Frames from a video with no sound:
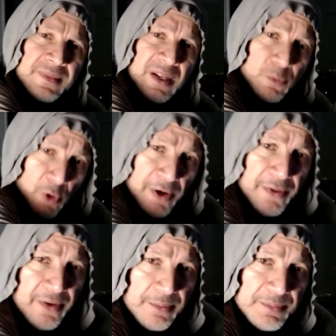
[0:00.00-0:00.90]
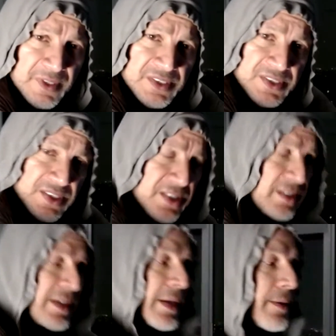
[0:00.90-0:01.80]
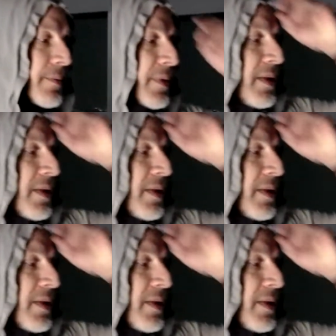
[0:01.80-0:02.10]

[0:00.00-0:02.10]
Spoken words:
and wear them consistently,